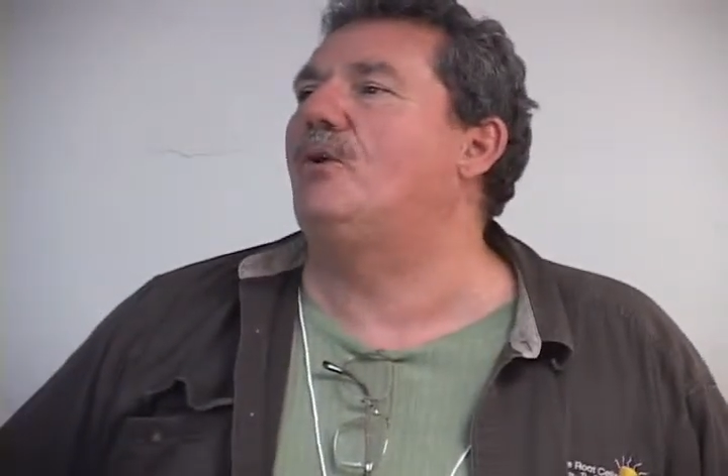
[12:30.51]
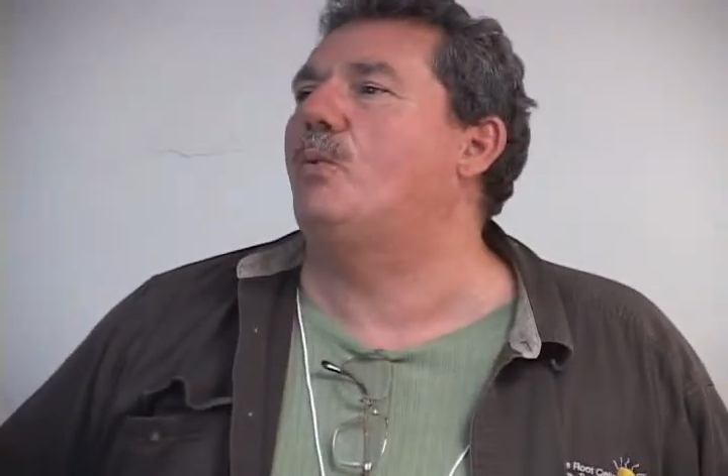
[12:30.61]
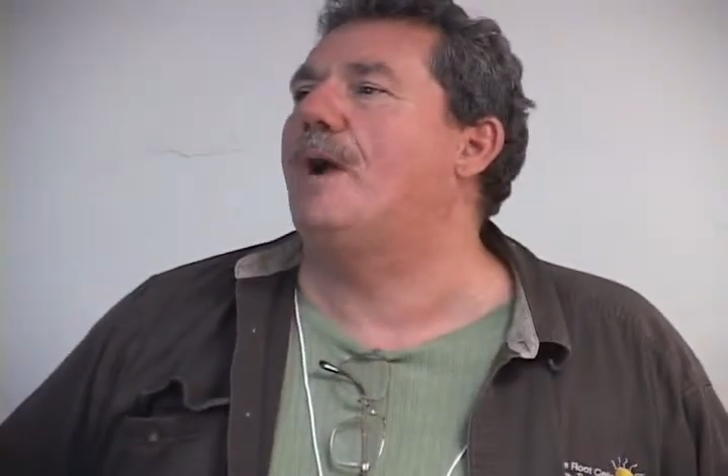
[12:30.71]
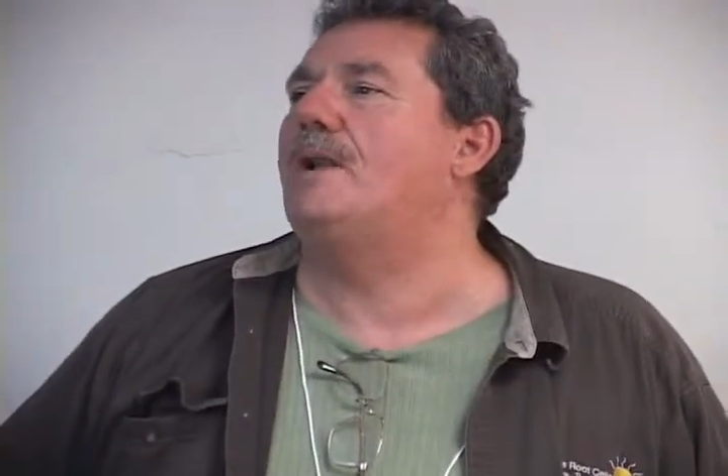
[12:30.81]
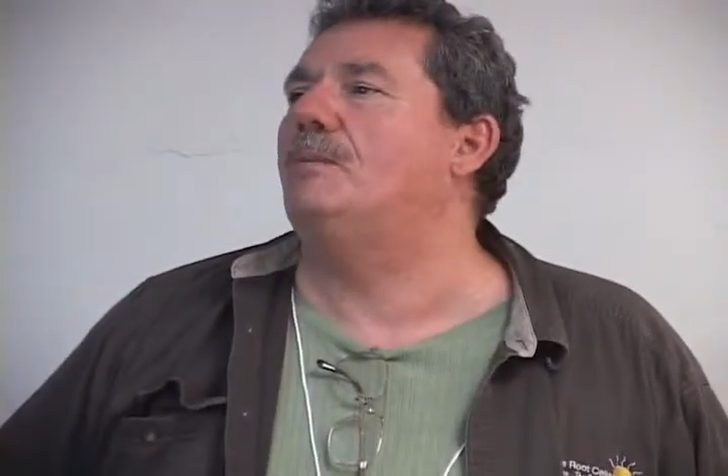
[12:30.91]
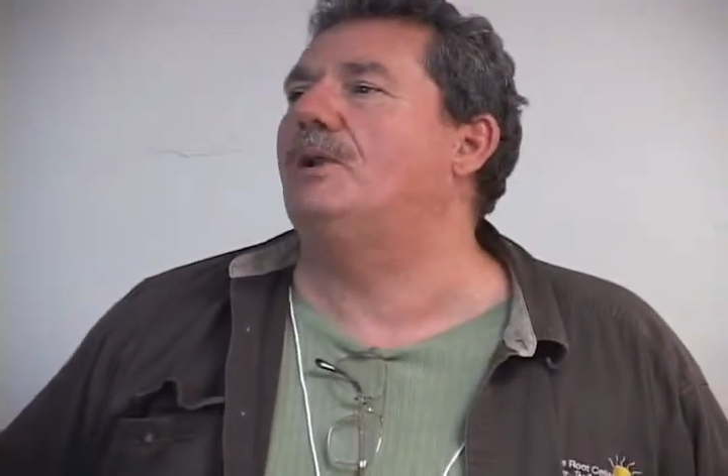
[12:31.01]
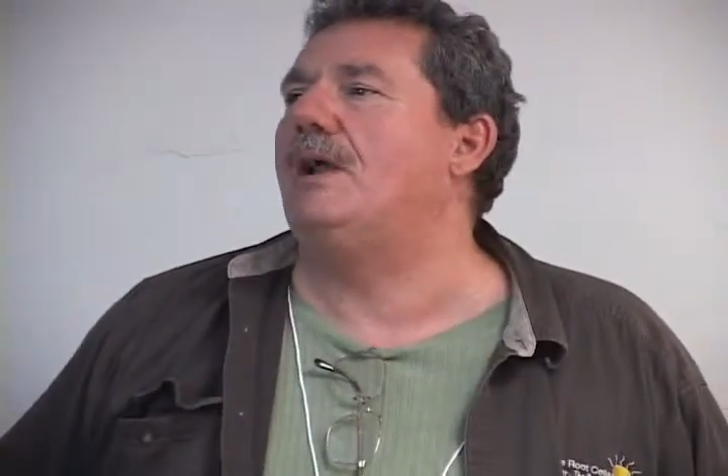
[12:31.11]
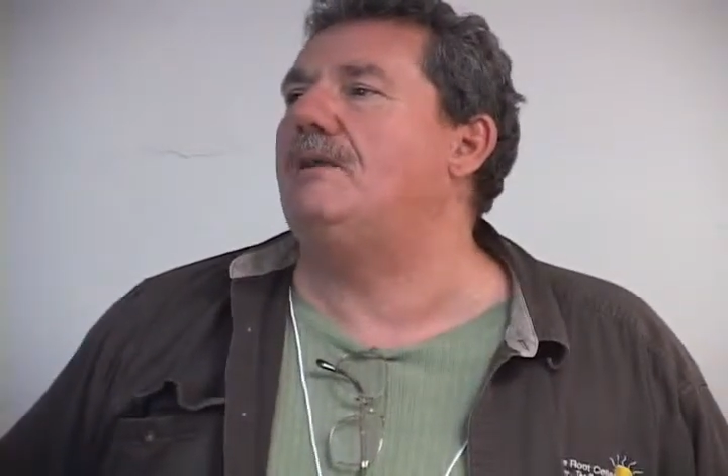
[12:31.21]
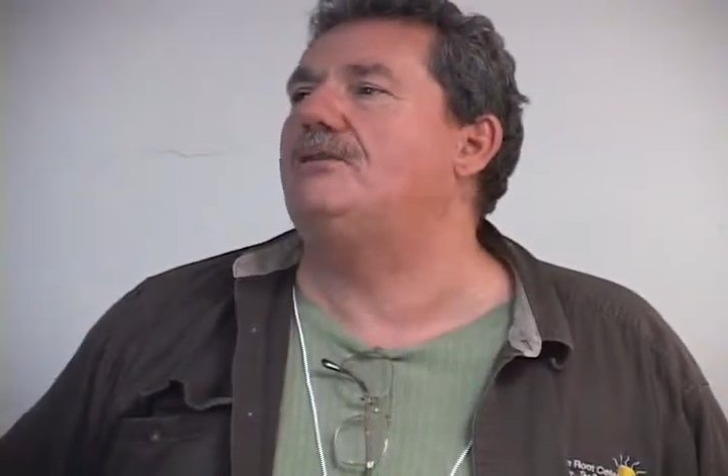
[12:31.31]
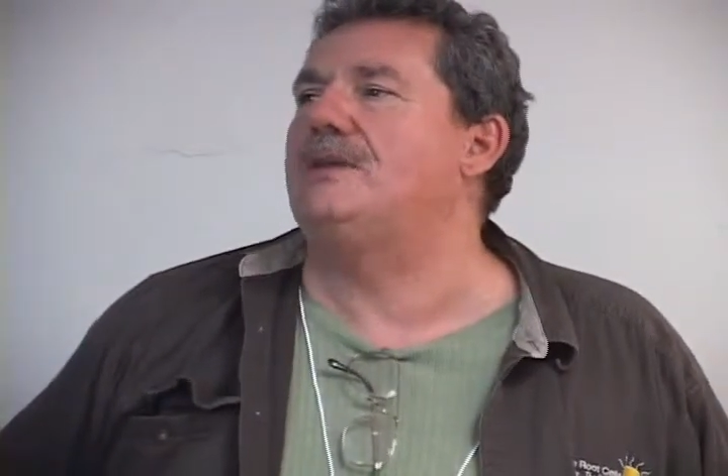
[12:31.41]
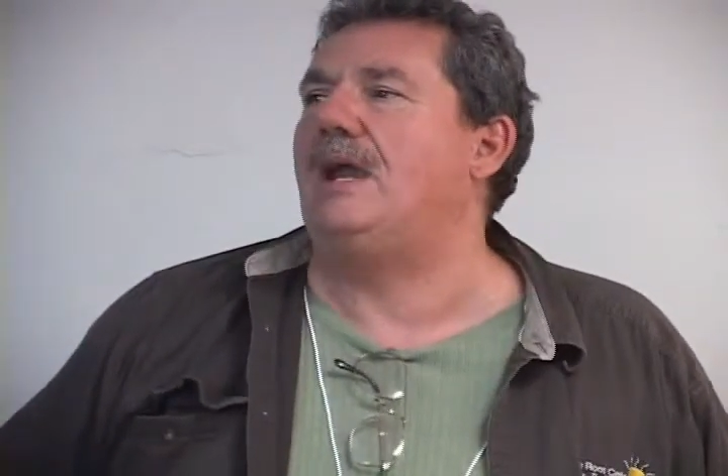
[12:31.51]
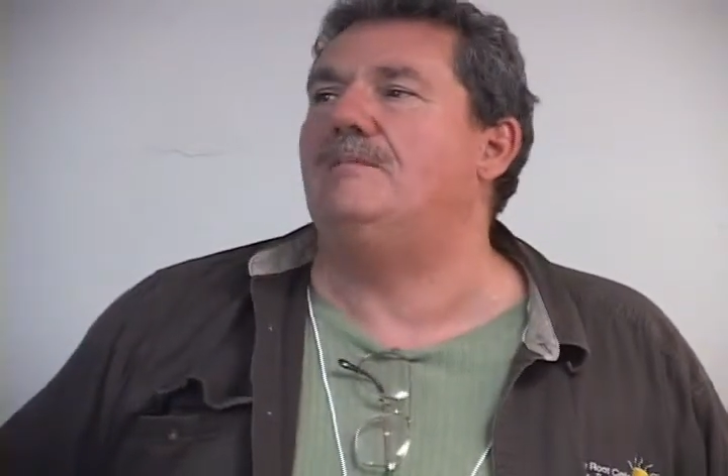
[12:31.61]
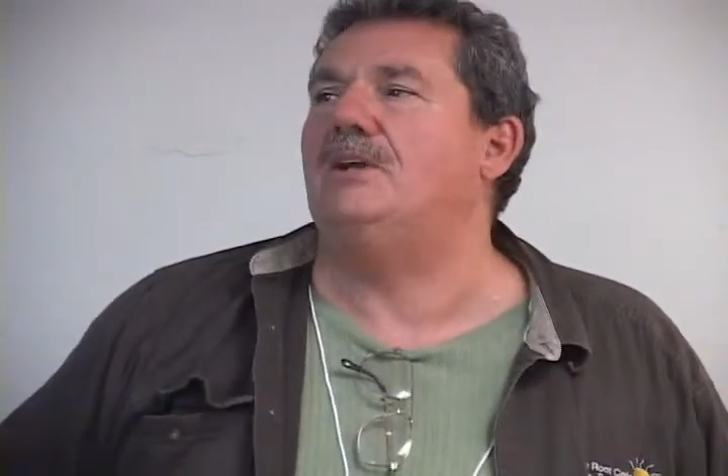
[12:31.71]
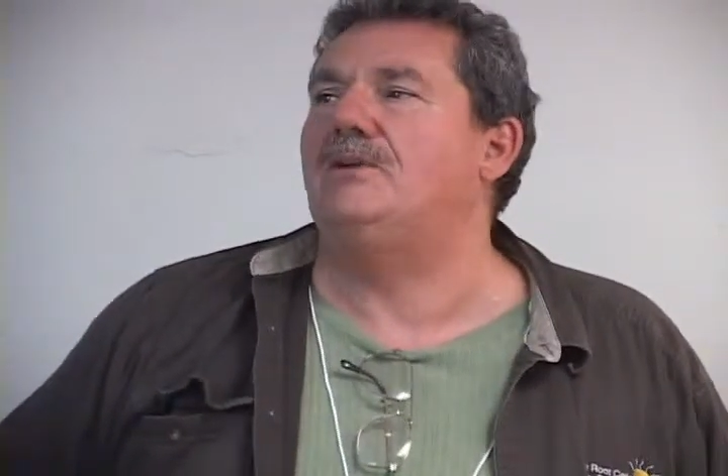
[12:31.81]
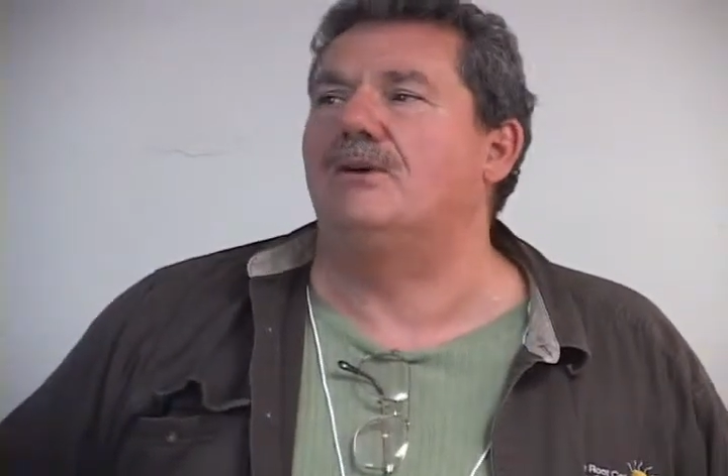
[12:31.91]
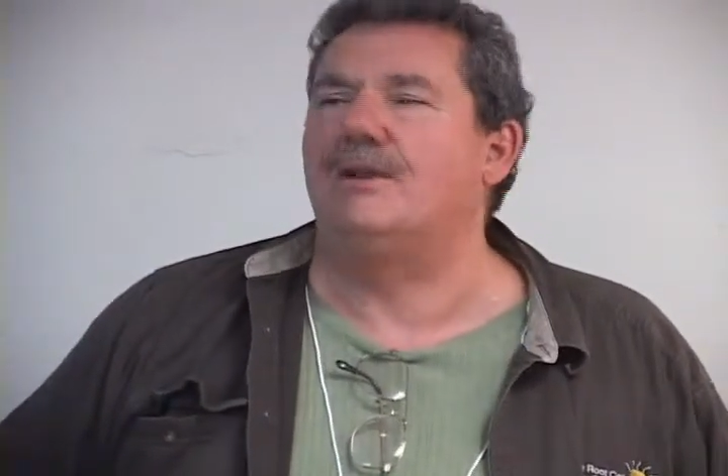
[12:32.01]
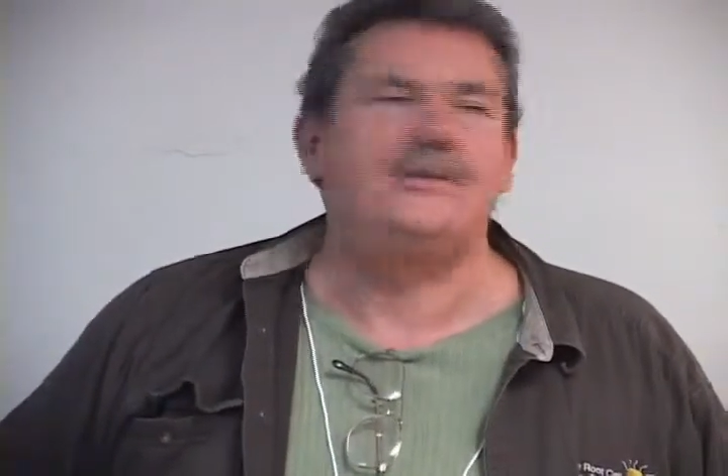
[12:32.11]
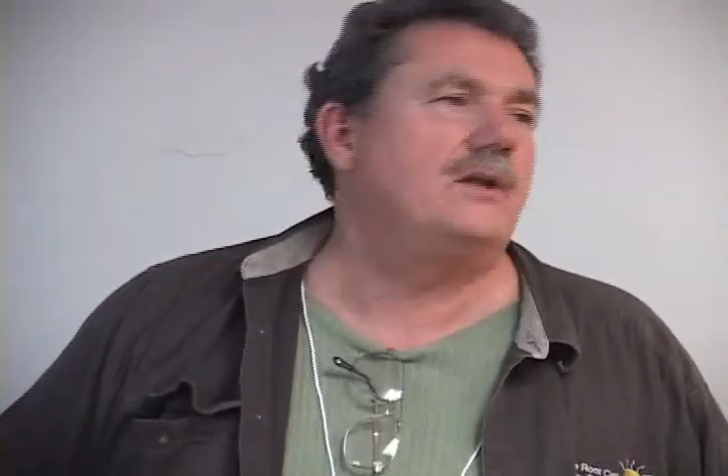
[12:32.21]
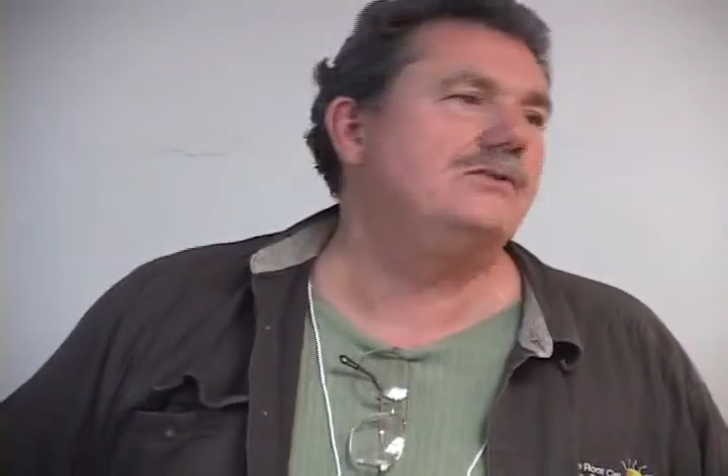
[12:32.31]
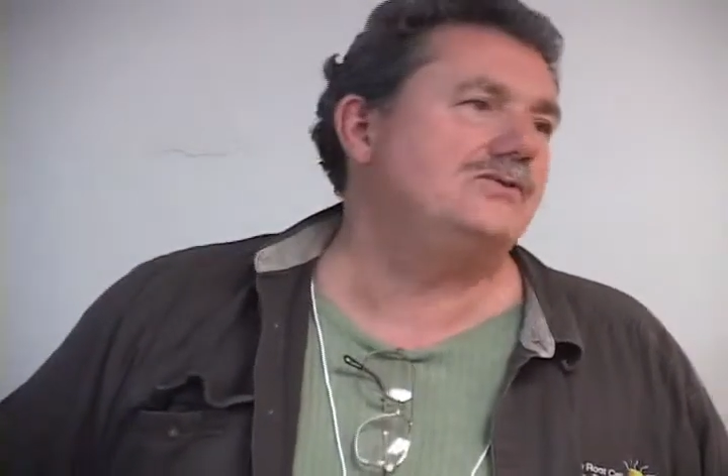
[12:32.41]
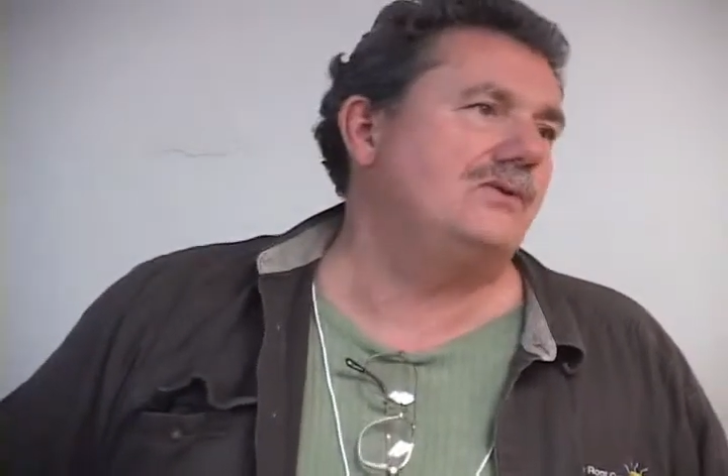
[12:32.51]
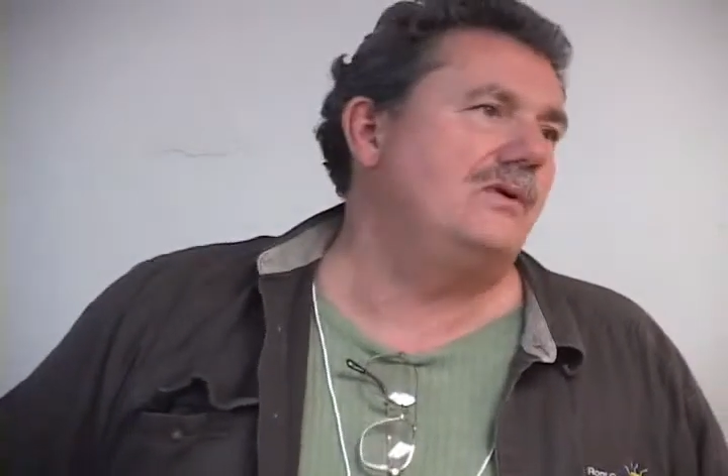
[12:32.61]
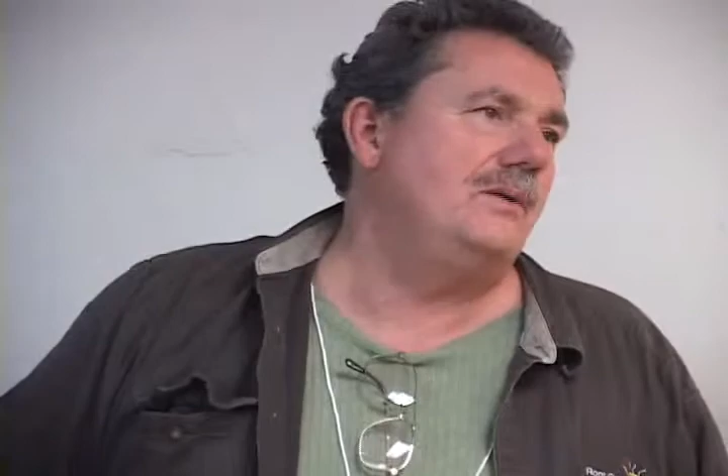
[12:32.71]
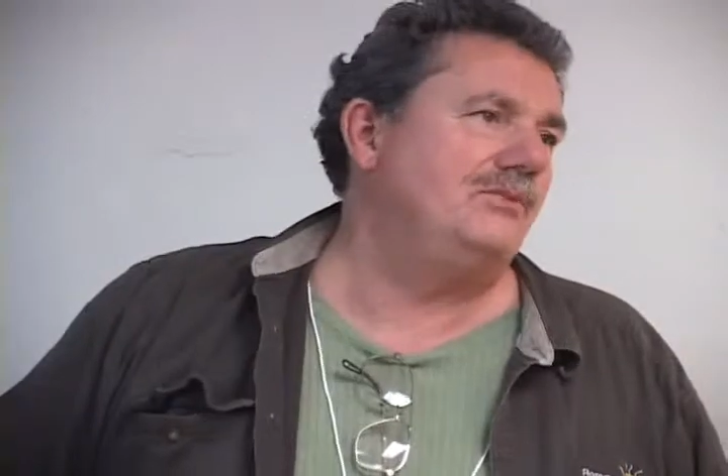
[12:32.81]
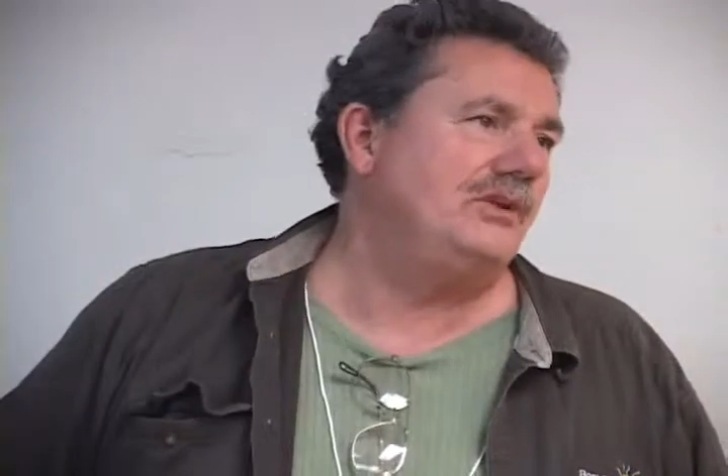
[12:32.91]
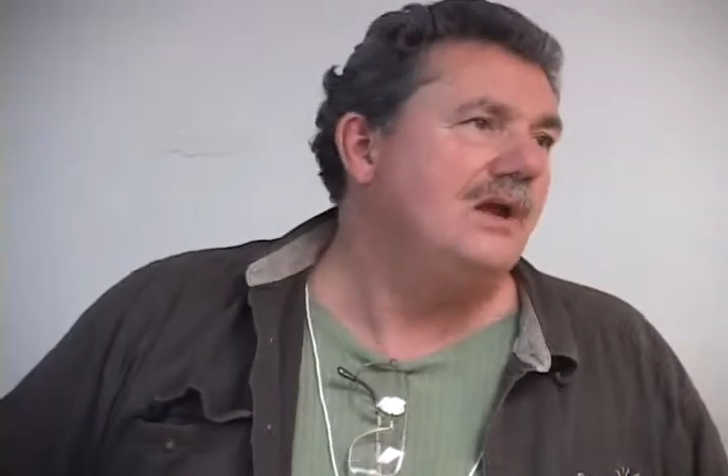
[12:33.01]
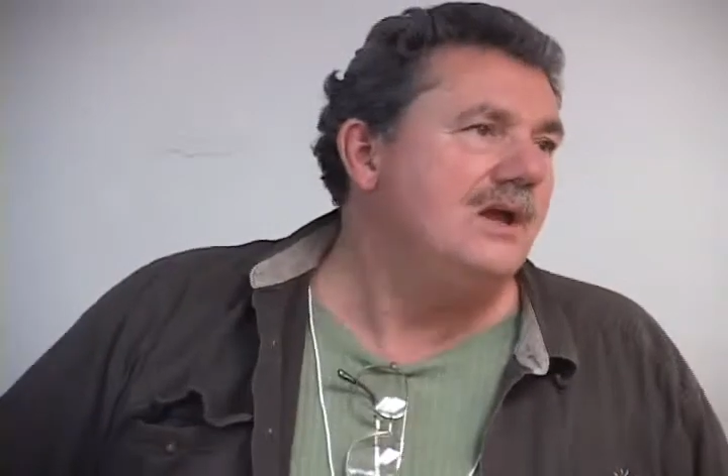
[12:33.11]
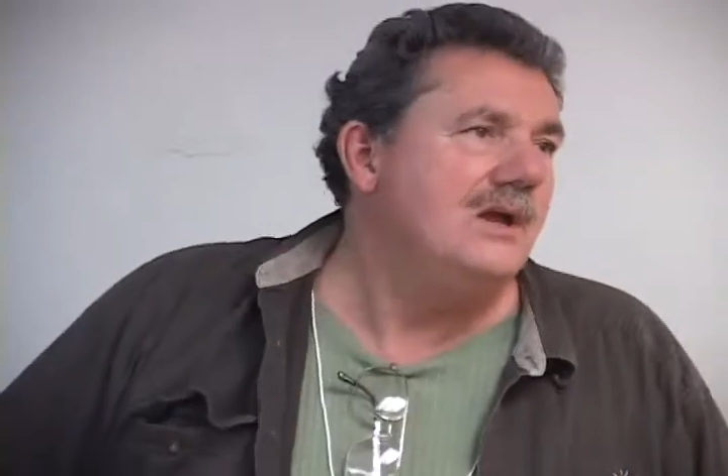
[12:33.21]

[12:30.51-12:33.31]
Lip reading: incredible entertainment during thunderstorms.